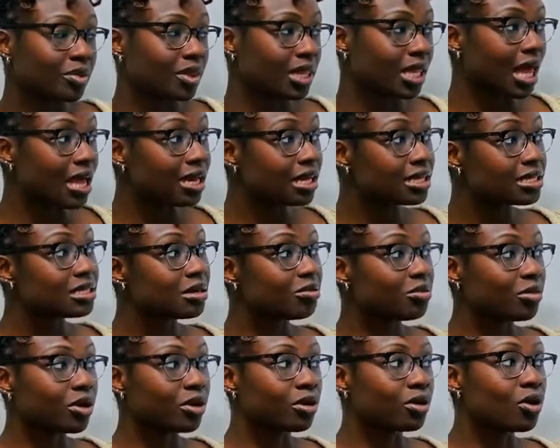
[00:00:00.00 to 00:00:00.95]
That is
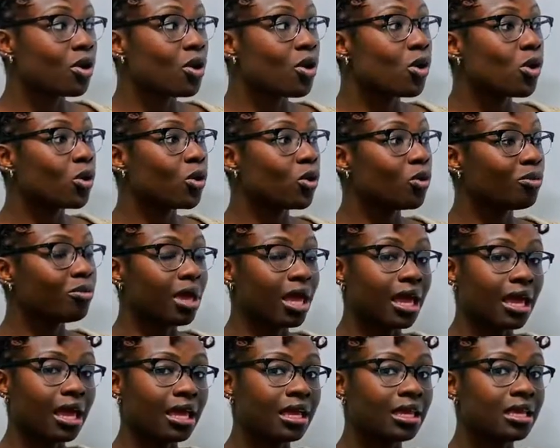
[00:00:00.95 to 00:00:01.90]
someone who
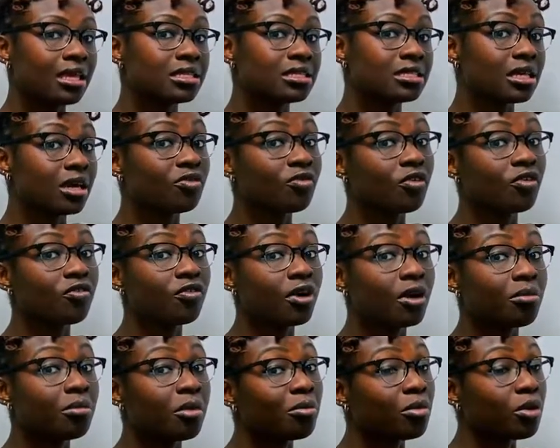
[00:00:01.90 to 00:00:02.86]
may suffer
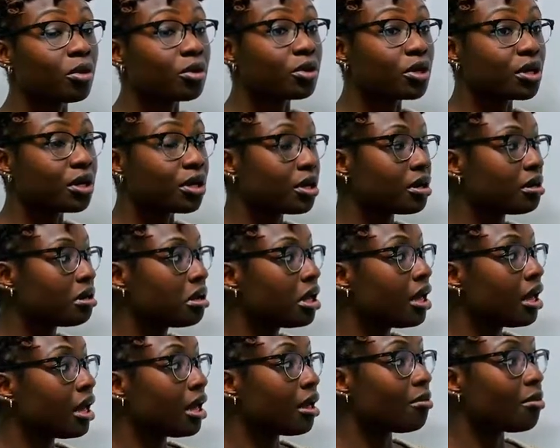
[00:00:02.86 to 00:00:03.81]
from a motor
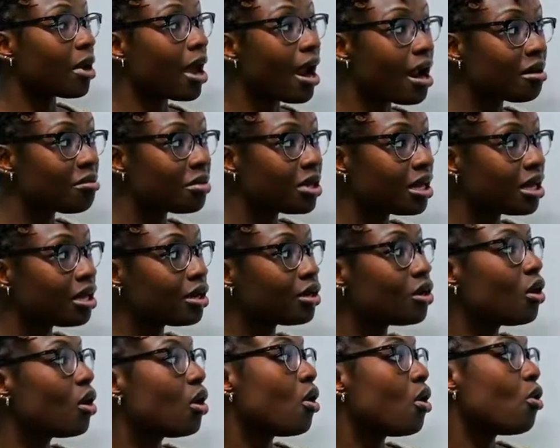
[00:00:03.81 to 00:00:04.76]
impairment
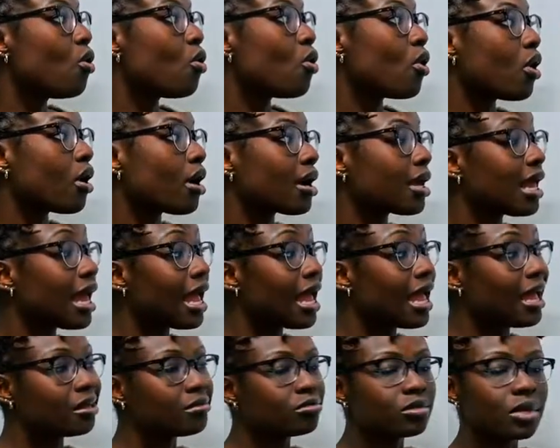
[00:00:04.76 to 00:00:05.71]
or
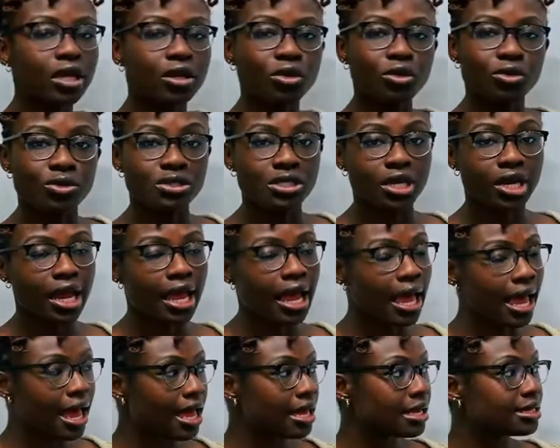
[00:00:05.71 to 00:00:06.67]
can't like use their
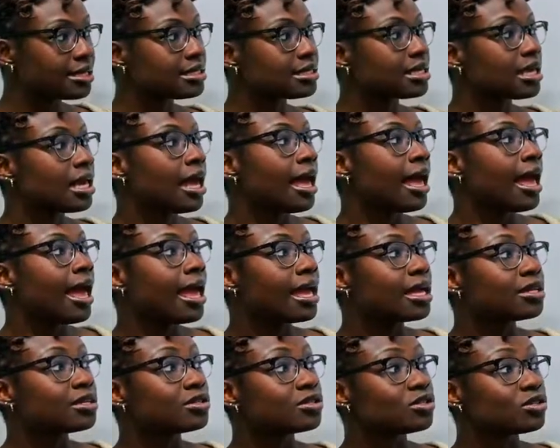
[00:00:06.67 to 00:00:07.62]
hands.
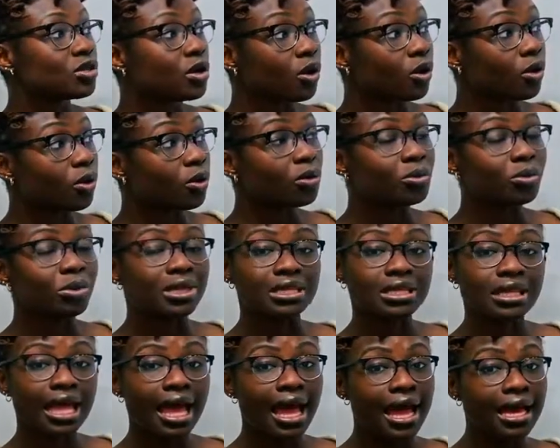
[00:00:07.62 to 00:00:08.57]
And so with
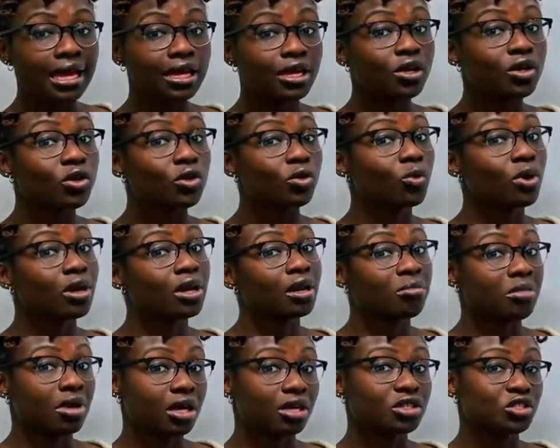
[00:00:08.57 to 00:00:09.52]
that, you wanna
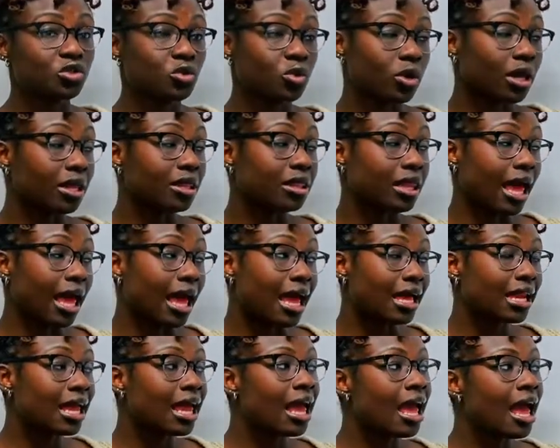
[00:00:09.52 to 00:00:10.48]
make sure
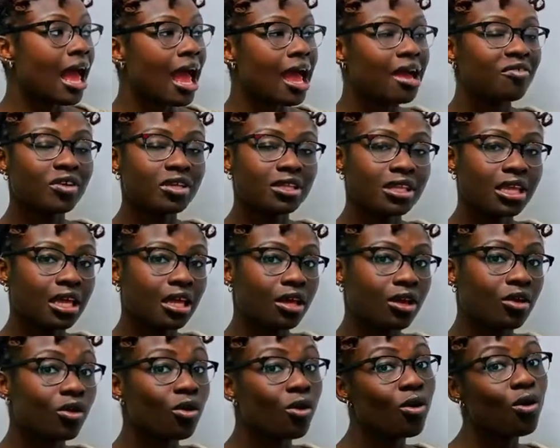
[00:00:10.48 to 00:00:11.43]
that
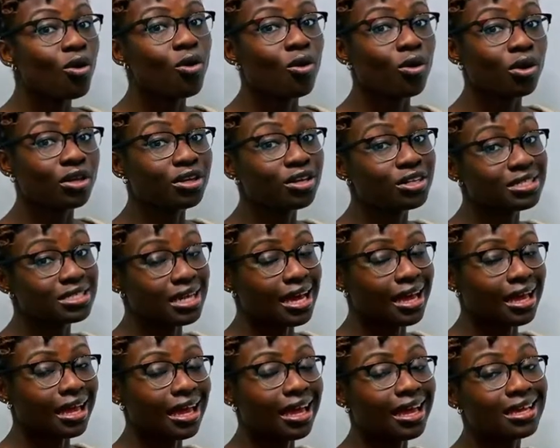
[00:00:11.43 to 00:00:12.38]
everything on your
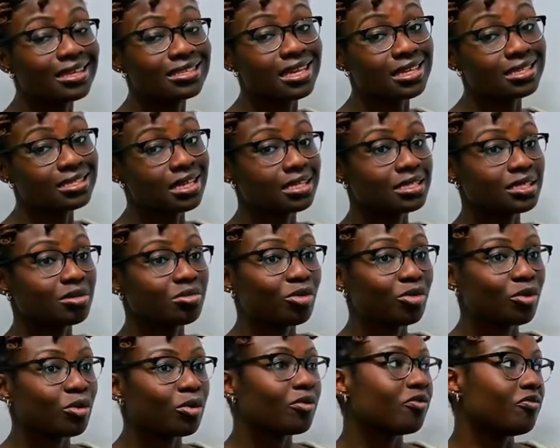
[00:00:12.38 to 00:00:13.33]
site is
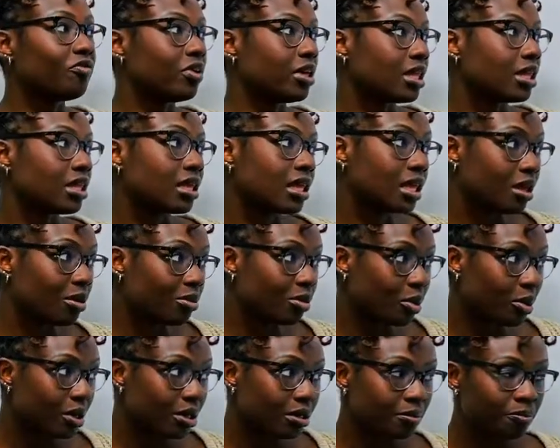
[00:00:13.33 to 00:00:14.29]
accessible via the
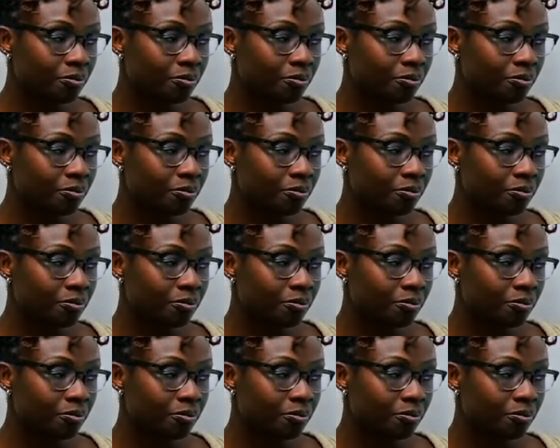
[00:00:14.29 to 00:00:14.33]
keyboard.